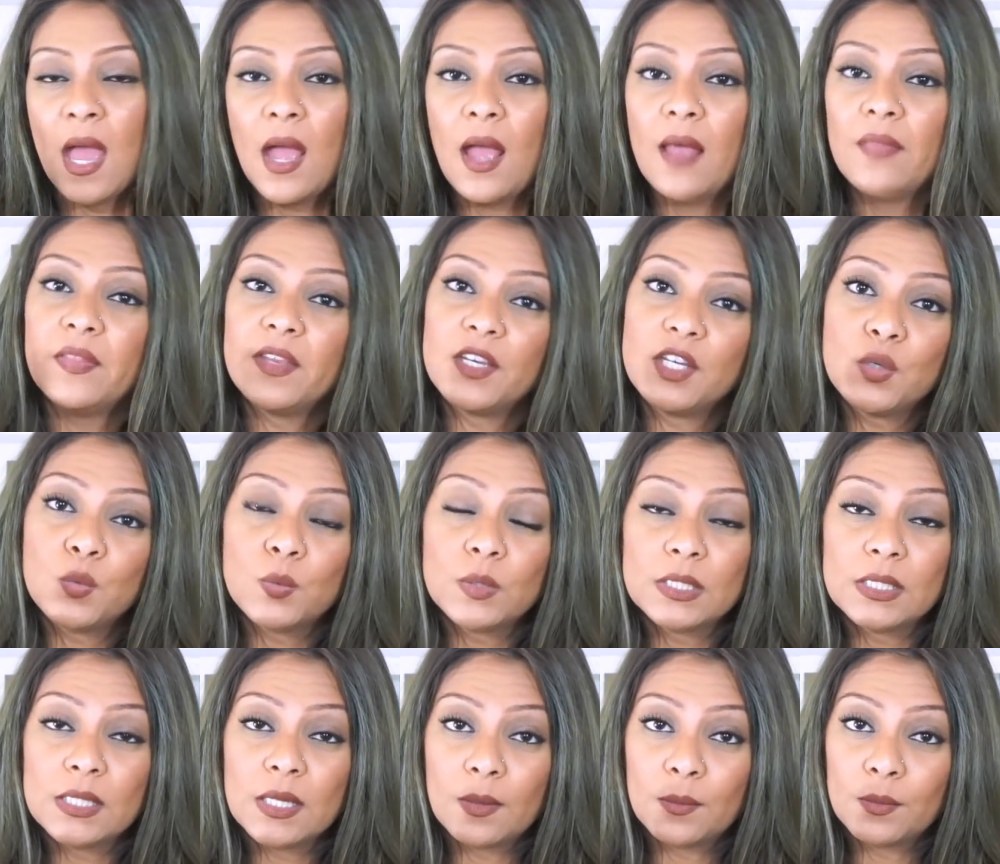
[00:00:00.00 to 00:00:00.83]
And then you
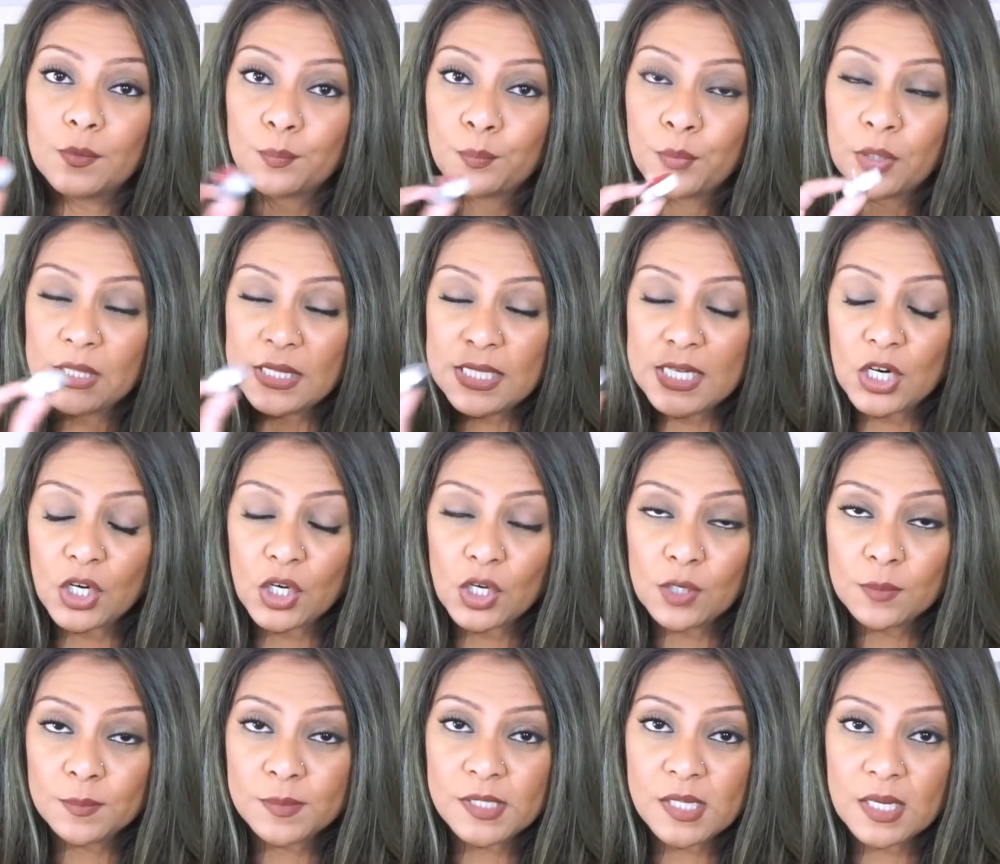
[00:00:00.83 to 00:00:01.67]
would put the
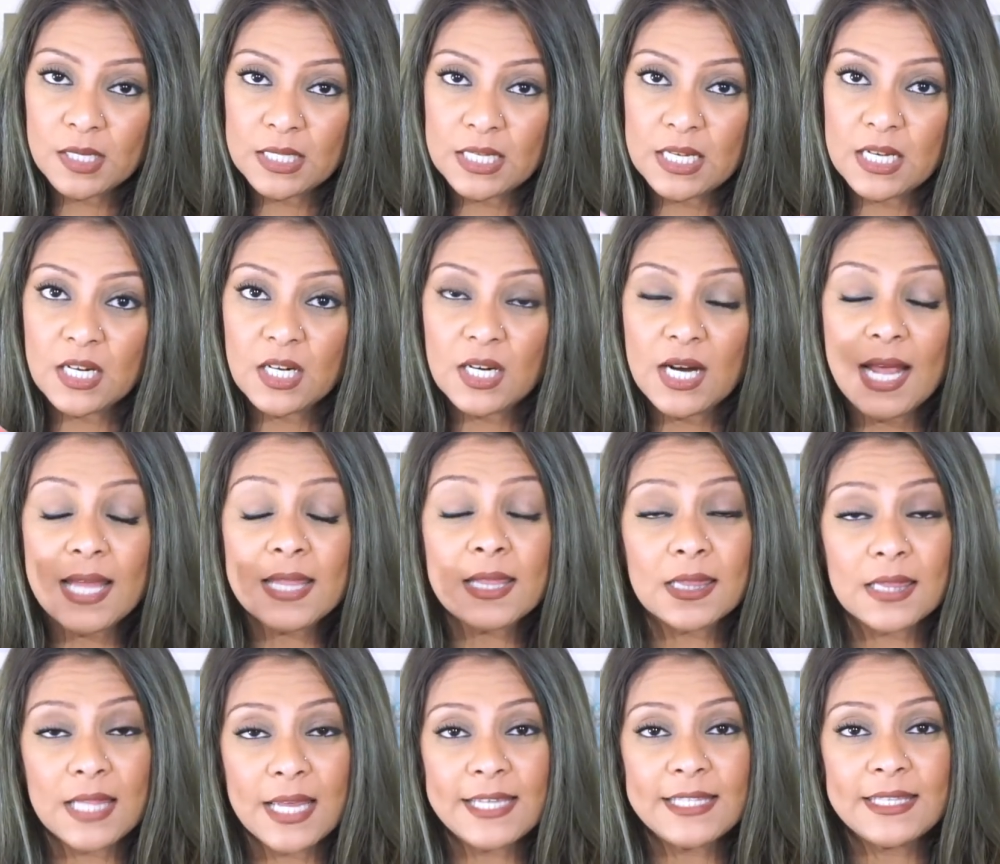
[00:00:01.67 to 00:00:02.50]
herbs on here
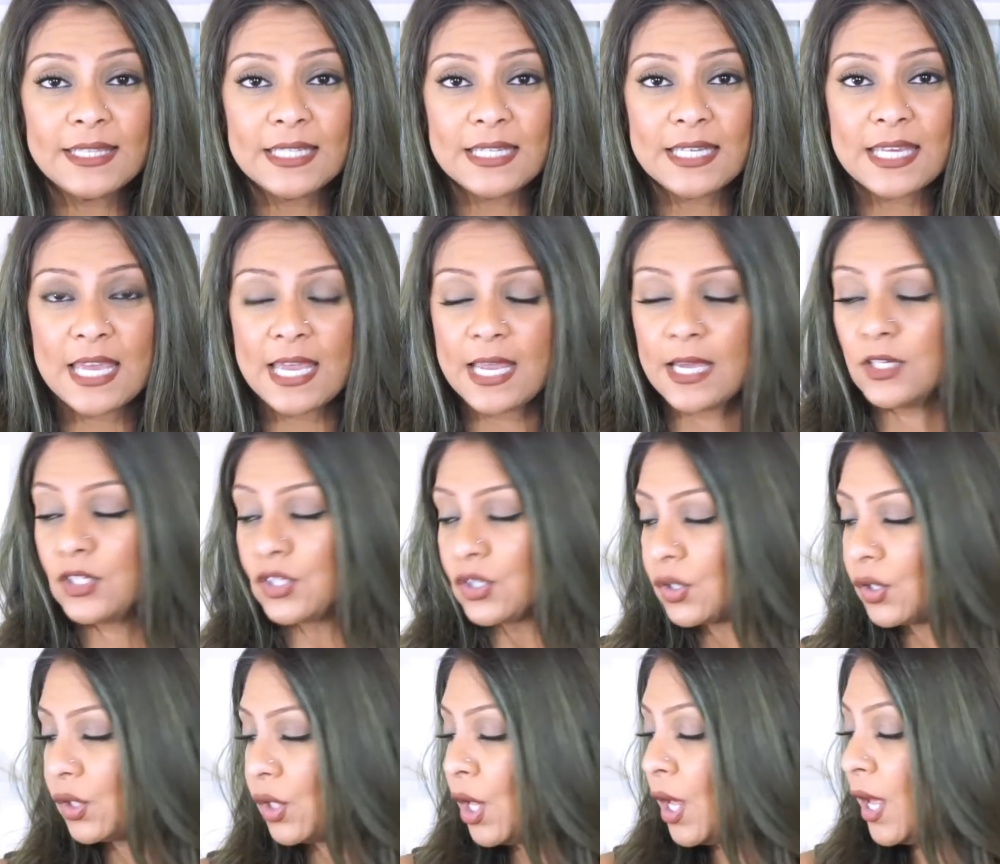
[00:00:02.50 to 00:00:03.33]
and light the
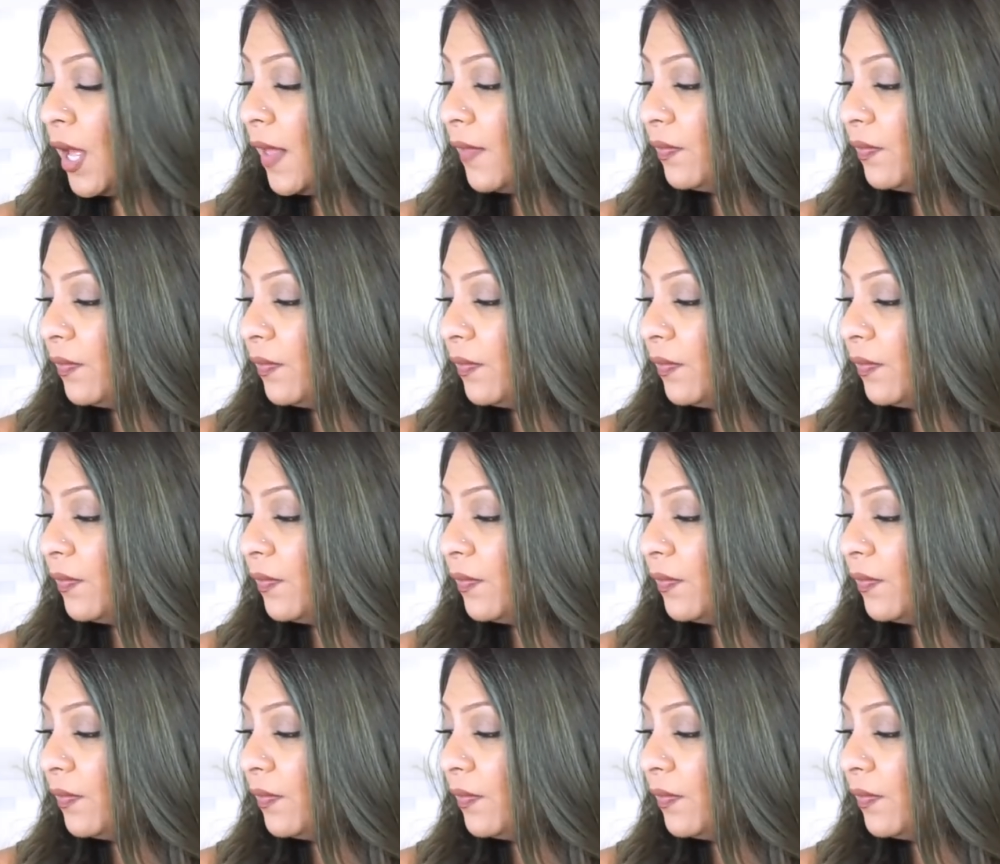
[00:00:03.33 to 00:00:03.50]
candle.